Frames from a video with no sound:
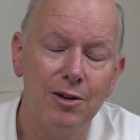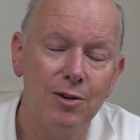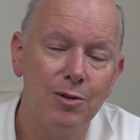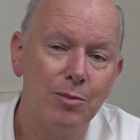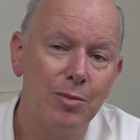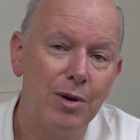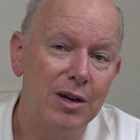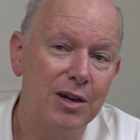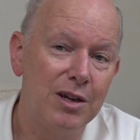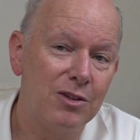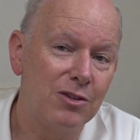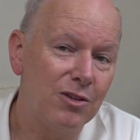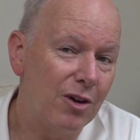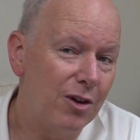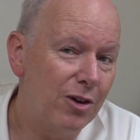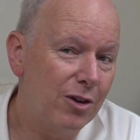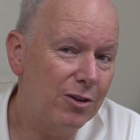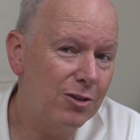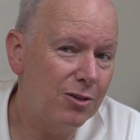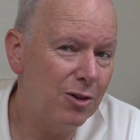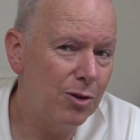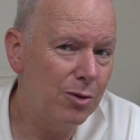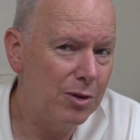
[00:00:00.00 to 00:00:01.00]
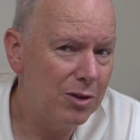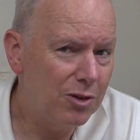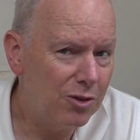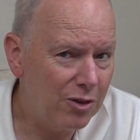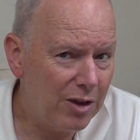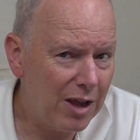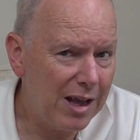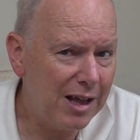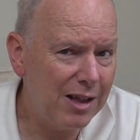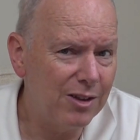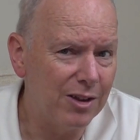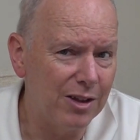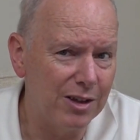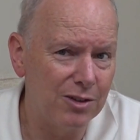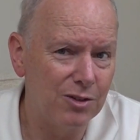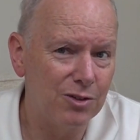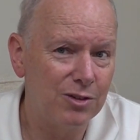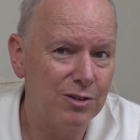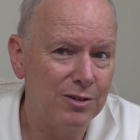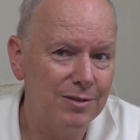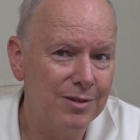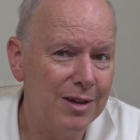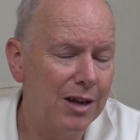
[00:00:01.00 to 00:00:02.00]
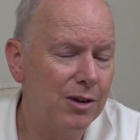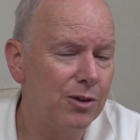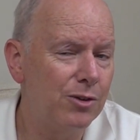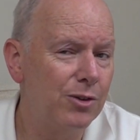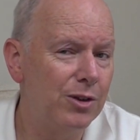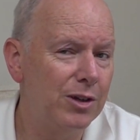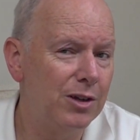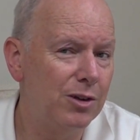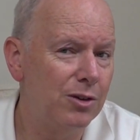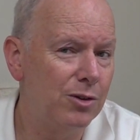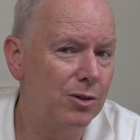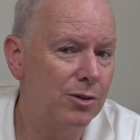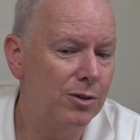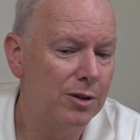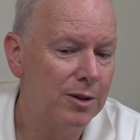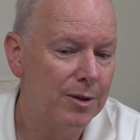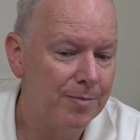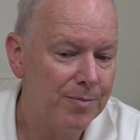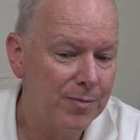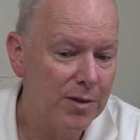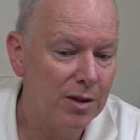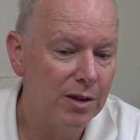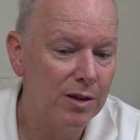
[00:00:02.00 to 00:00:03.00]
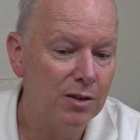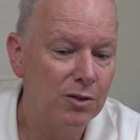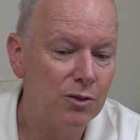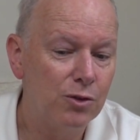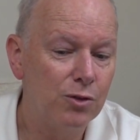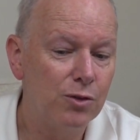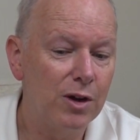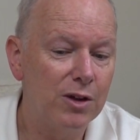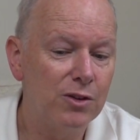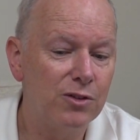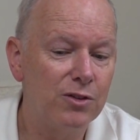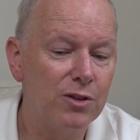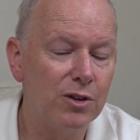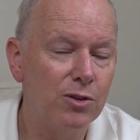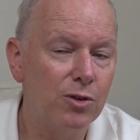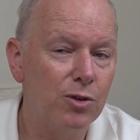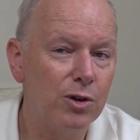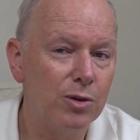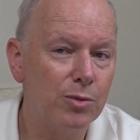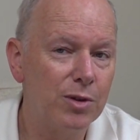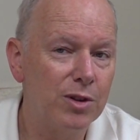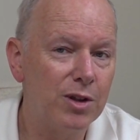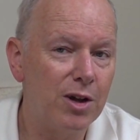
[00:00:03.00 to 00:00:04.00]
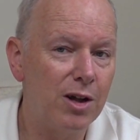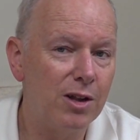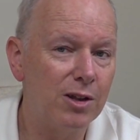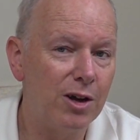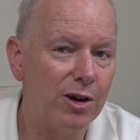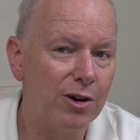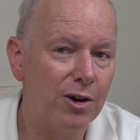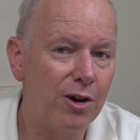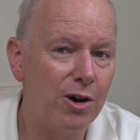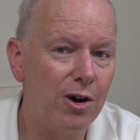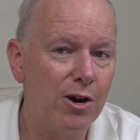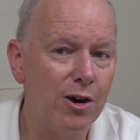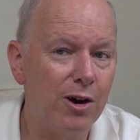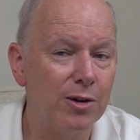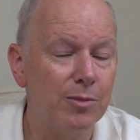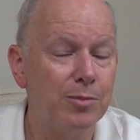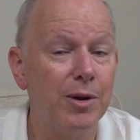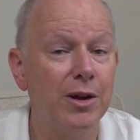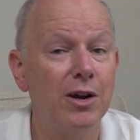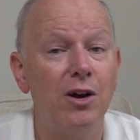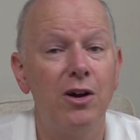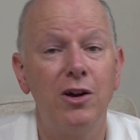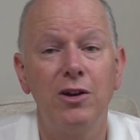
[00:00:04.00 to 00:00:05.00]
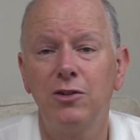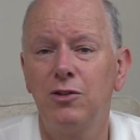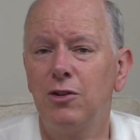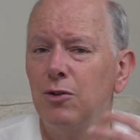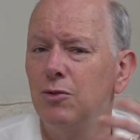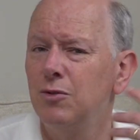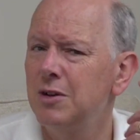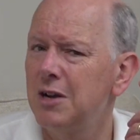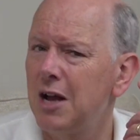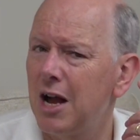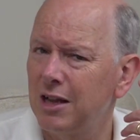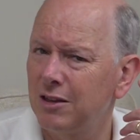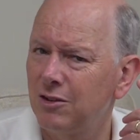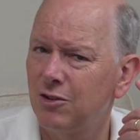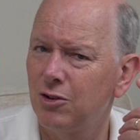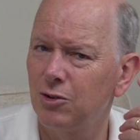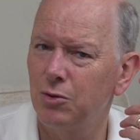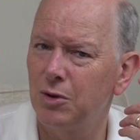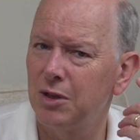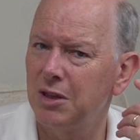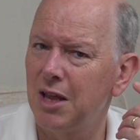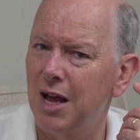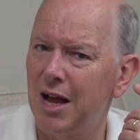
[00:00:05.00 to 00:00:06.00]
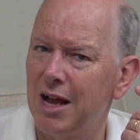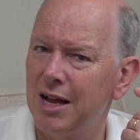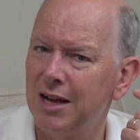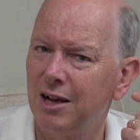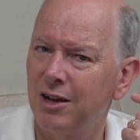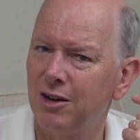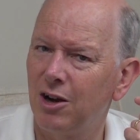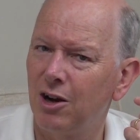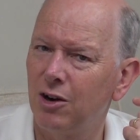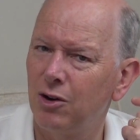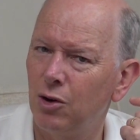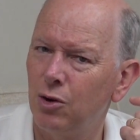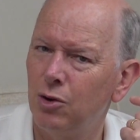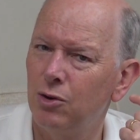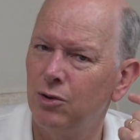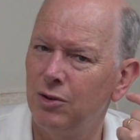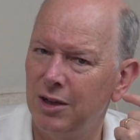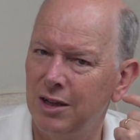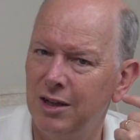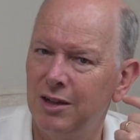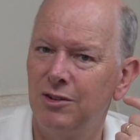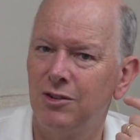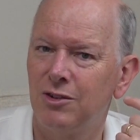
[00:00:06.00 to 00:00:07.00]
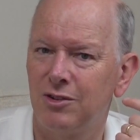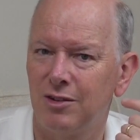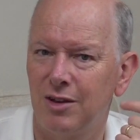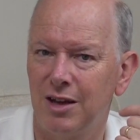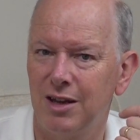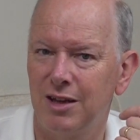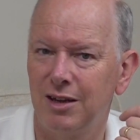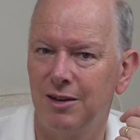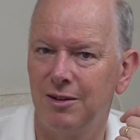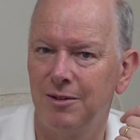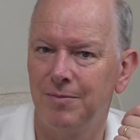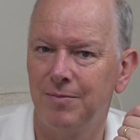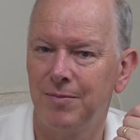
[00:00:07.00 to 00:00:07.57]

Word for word: But it's also a challenge not only to trust the Lord with all our heart, but also not to rely on our own insight.